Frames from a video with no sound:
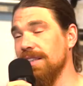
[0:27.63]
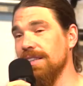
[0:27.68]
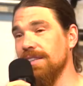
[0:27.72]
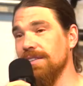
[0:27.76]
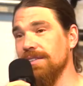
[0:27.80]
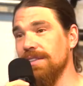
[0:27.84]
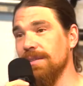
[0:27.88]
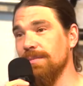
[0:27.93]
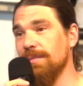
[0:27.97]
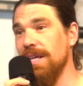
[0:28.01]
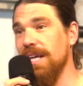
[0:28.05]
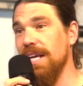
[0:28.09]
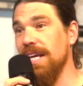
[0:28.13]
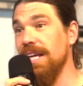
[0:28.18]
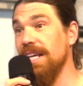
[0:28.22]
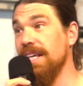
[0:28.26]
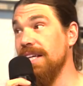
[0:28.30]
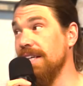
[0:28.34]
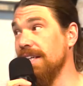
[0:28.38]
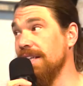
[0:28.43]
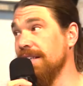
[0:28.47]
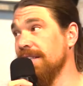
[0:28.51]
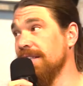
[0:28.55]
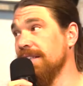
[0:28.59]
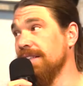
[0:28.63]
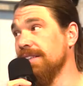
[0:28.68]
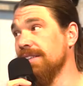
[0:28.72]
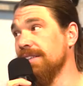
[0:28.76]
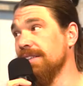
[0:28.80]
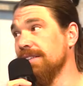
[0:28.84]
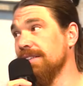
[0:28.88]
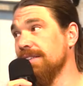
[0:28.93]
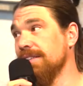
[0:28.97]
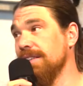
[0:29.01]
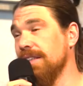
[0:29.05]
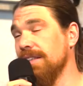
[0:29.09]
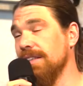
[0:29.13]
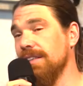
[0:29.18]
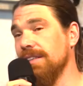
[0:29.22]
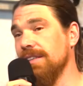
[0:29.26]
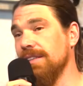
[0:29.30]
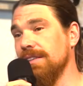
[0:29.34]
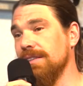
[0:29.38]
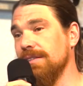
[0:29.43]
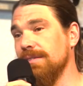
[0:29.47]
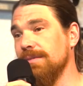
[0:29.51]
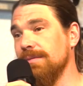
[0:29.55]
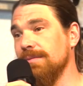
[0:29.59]
it goes up to 80. Nice.
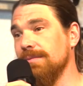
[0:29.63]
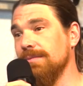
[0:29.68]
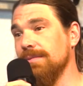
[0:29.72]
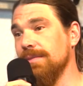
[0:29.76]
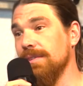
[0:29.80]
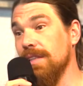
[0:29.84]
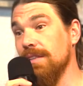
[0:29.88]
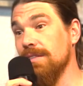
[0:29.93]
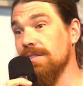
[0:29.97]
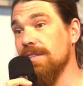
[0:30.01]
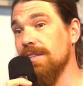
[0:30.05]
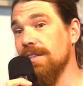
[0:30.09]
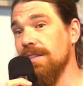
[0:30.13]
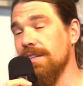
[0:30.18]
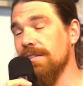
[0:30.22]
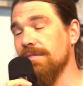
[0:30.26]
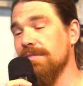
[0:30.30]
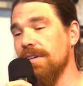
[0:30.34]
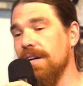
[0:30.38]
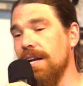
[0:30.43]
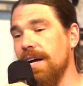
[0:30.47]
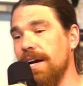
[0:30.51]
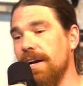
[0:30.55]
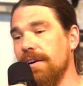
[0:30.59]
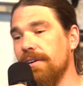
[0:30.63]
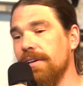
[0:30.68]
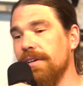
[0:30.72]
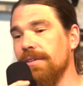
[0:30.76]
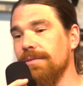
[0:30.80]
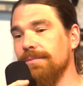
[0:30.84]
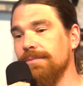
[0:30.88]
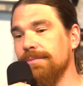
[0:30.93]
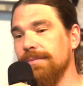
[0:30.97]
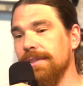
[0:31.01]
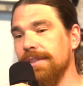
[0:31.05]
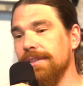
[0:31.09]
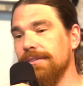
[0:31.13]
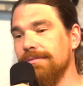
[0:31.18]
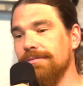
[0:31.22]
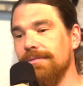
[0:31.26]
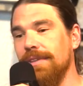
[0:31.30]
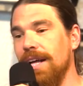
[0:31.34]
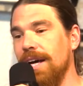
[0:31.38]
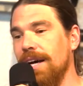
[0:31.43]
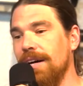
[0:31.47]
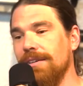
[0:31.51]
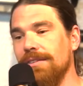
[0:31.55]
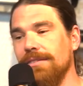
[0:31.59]
So I'd sit in there for an hour, but
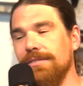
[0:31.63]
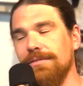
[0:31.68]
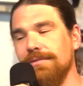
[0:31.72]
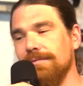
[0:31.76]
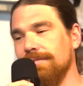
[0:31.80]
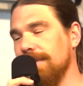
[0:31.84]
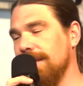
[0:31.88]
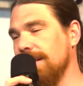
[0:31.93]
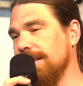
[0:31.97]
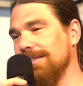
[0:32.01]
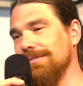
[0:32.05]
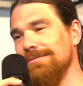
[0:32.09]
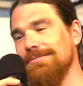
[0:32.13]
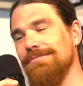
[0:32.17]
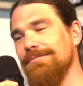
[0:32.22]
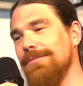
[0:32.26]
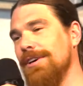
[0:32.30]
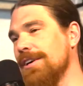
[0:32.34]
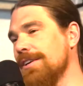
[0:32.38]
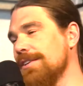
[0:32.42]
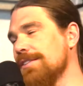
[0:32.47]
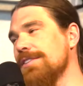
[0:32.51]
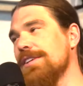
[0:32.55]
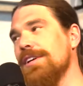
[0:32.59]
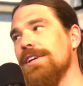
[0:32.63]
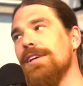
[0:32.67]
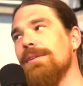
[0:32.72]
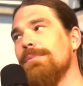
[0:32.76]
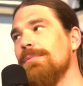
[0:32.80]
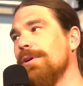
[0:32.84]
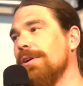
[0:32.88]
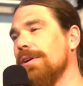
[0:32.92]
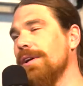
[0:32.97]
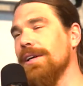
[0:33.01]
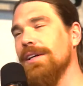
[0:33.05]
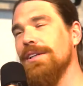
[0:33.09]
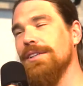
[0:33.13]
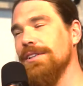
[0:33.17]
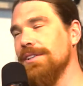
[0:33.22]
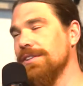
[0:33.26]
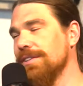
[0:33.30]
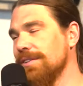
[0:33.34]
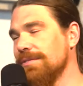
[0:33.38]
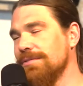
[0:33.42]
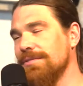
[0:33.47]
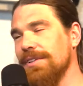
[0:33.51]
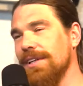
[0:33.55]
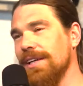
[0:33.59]
now on a Sunday morning I'll
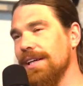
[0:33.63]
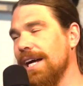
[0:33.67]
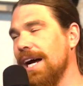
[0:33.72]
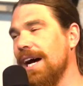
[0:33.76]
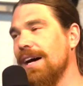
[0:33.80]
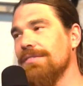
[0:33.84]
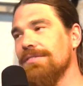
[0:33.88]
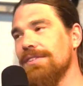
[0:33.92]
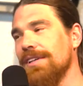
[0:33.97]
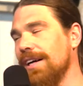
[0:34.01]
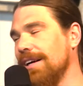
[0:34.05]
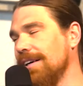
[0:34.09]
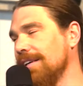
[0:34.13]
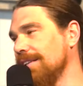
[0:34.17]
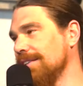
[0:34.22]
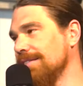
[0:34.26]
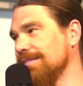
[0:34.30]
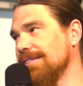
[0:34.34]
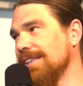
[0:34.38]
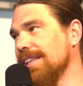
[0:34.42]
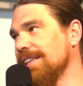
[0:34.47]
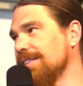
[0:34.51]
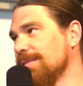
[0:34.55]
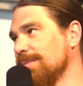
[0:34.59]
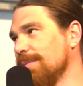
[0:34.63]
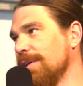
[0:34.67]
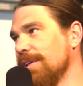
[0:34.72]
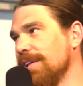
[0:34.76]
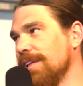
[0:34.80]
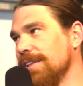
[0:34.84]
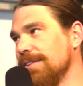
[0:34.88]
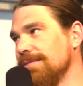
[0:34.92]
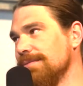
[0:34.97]
use it for like half an hour and that's about it.